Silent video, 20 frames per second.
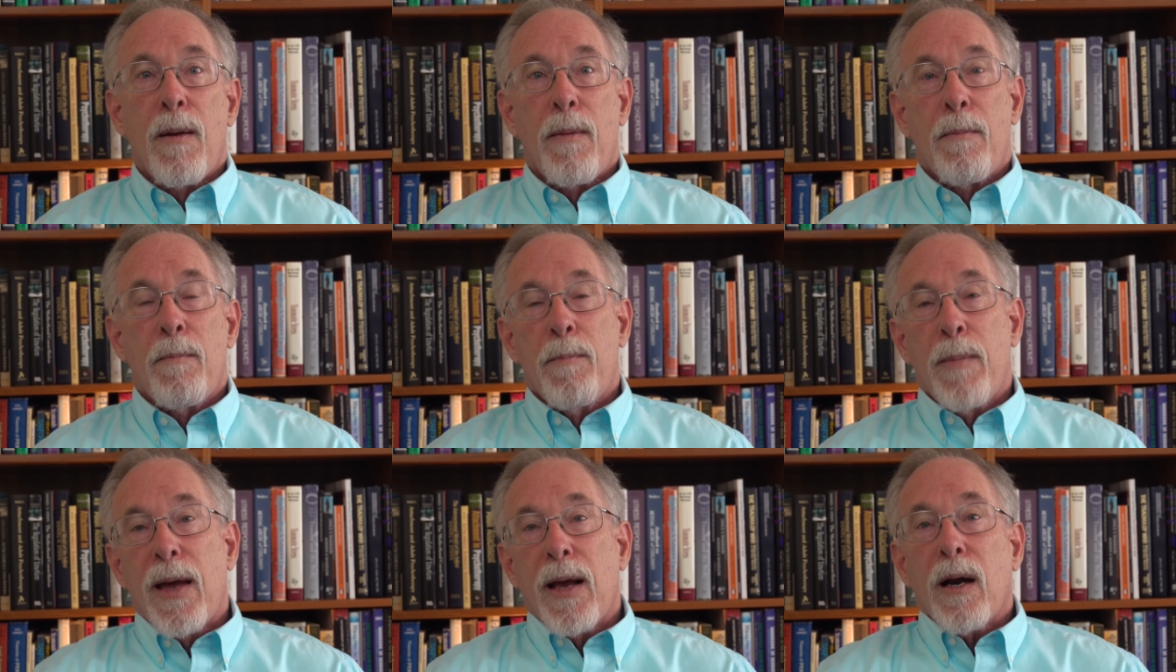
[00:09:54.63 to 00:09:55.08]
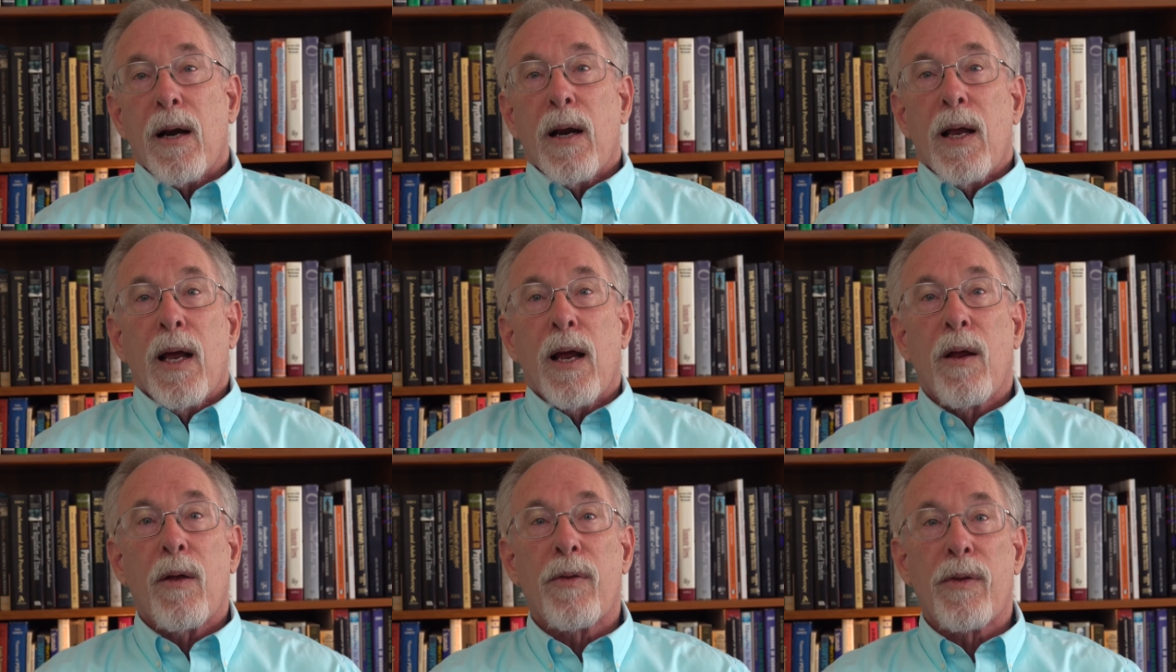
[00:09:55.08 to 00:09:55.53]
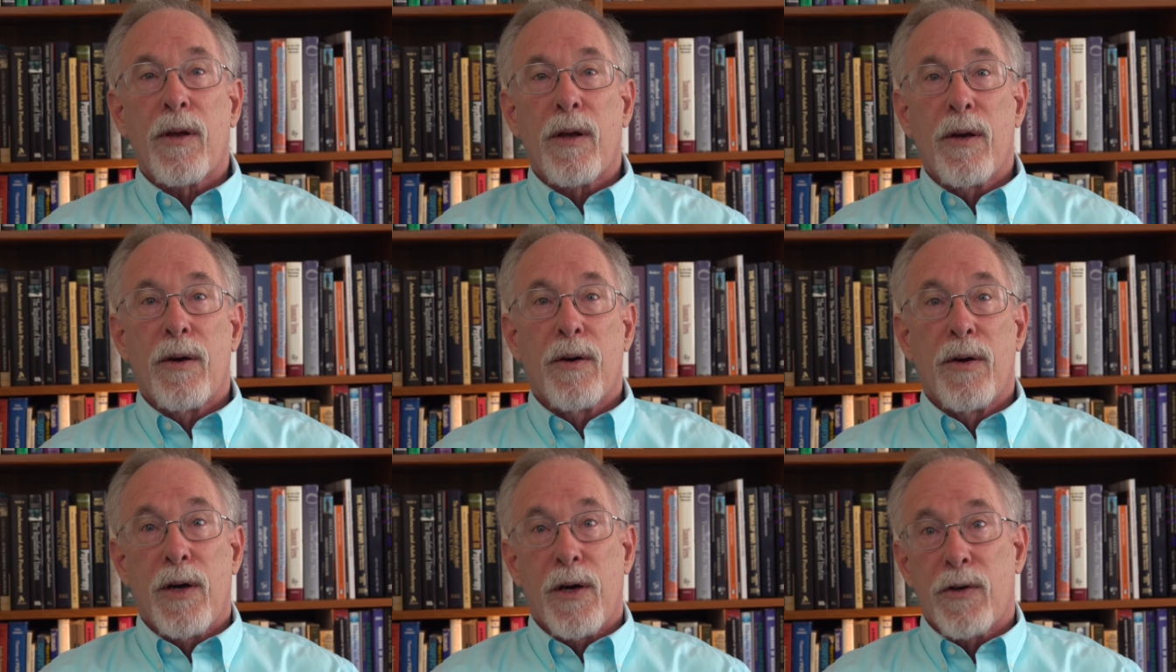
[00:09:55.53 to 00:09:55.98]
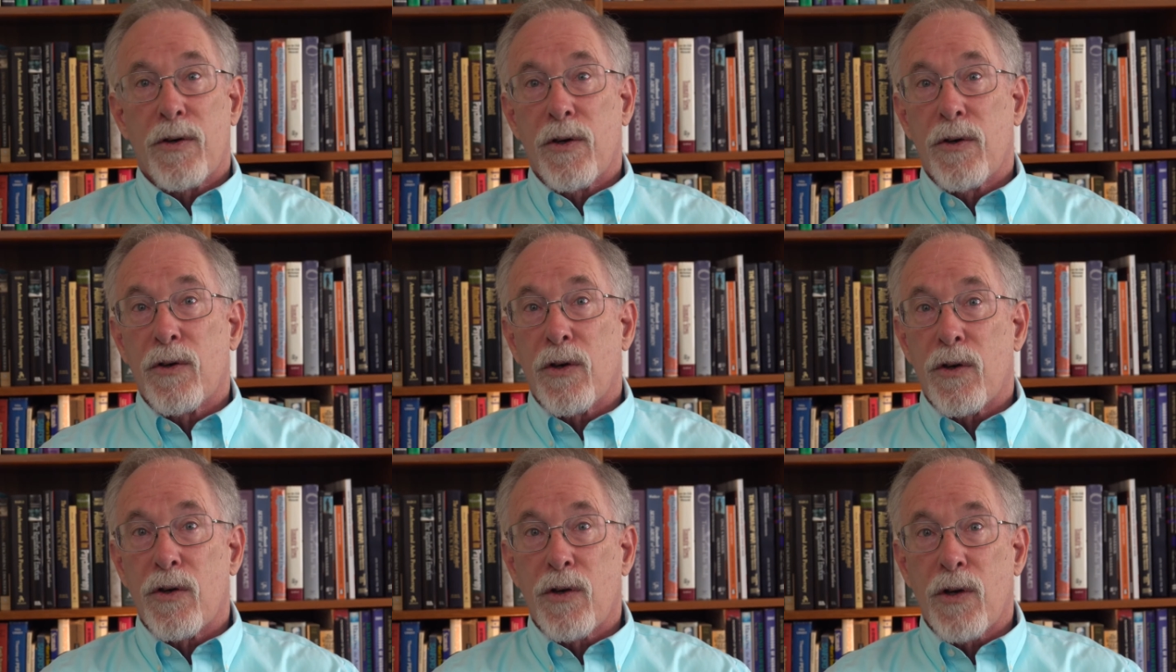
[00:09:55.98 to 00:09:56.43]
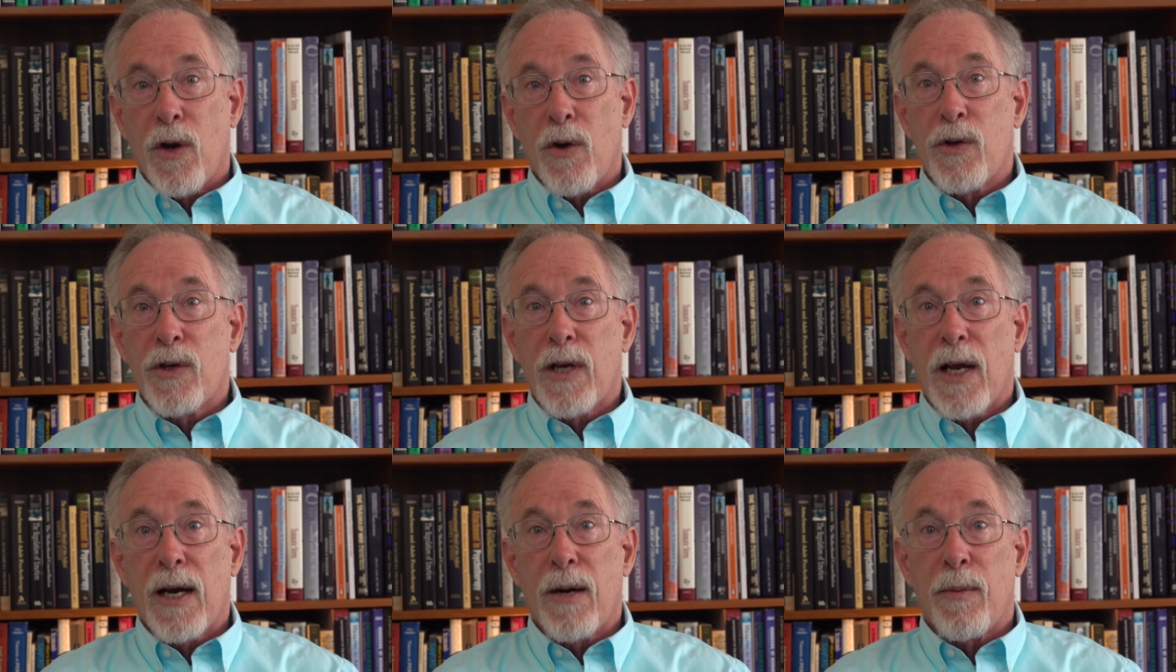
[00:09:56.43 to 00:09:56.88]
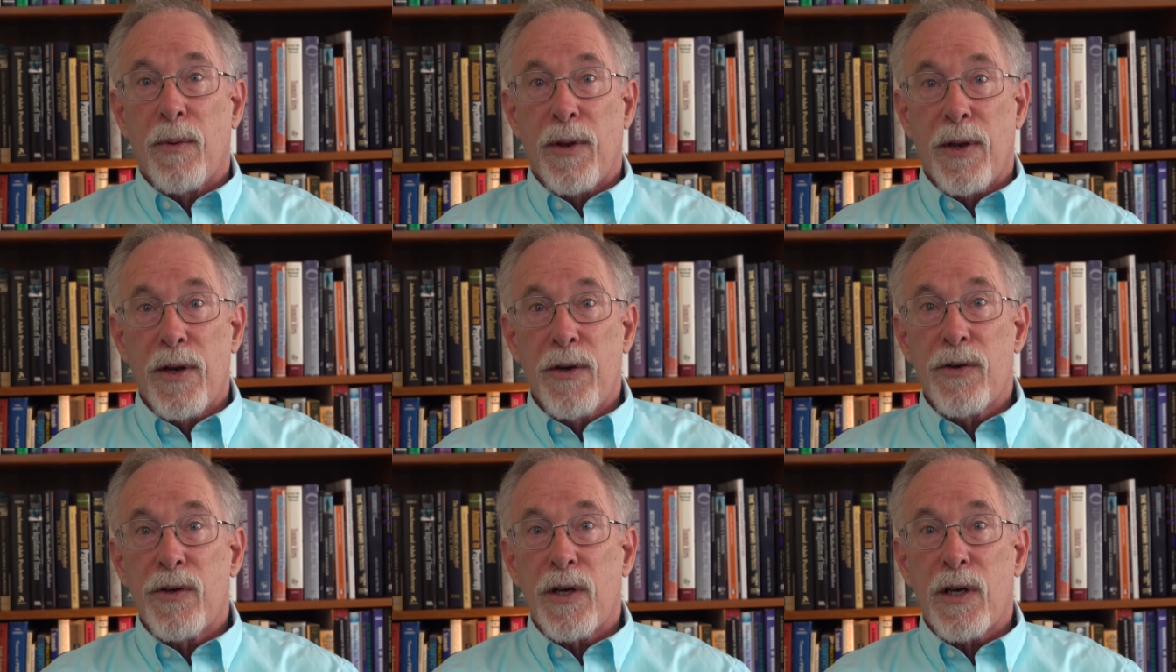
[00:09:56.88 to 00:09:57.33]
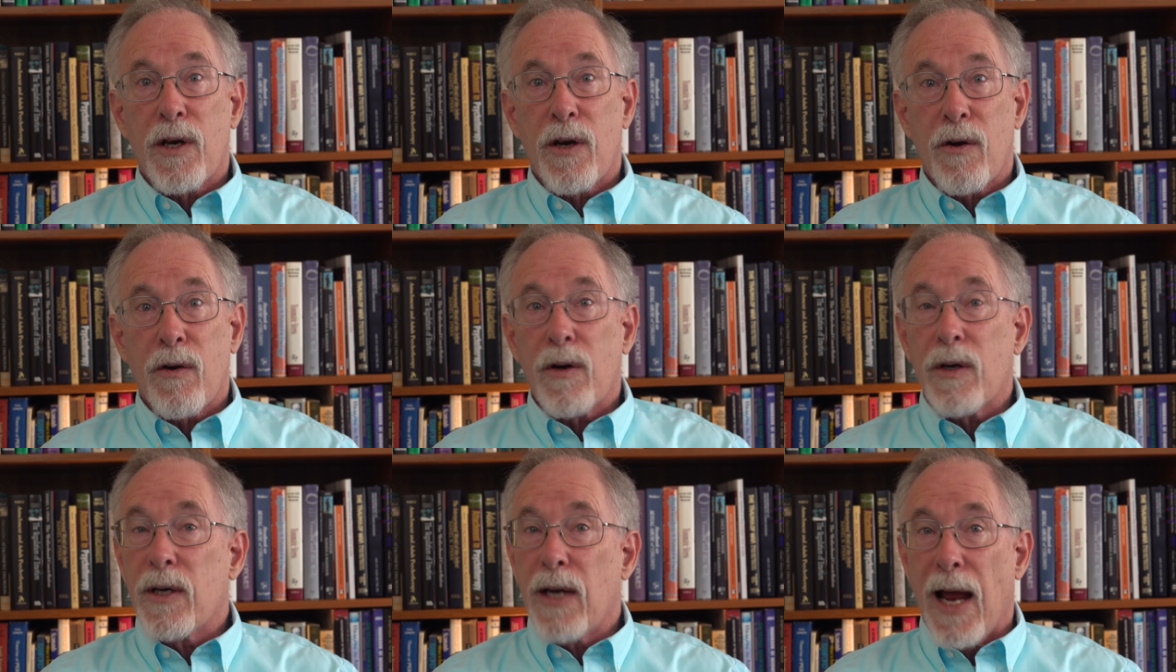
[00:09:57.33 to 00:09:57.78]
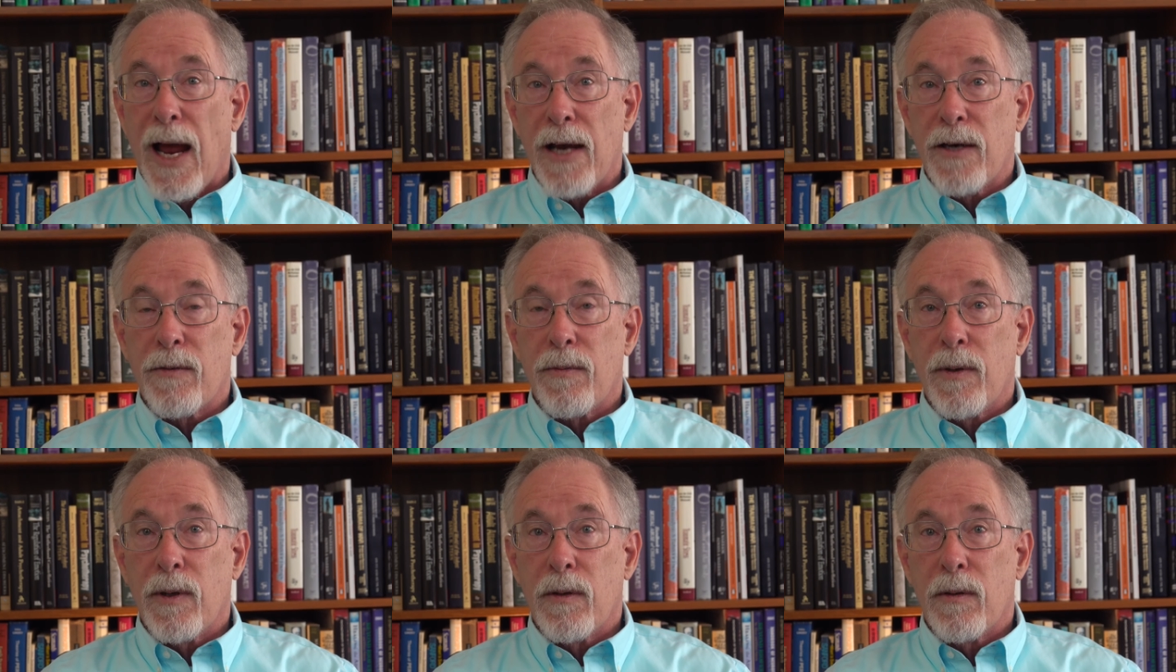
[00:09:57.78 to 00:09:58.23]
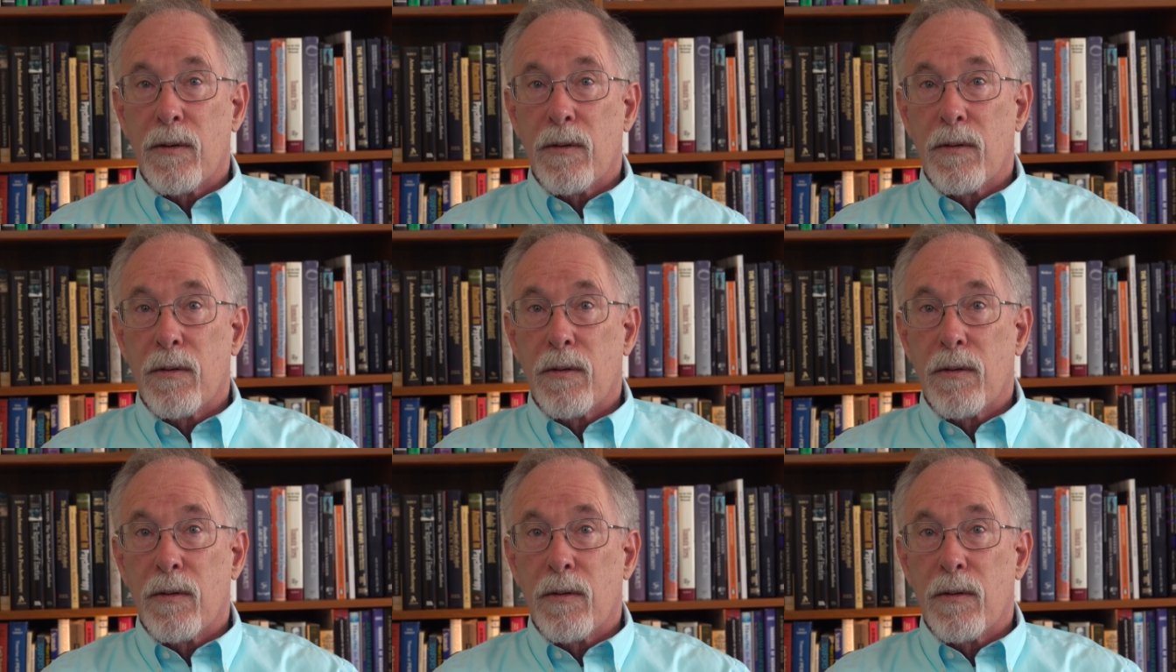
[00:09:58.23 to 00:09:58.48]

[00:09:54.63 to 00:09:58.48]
Mental health conditions associated with insecure attachment,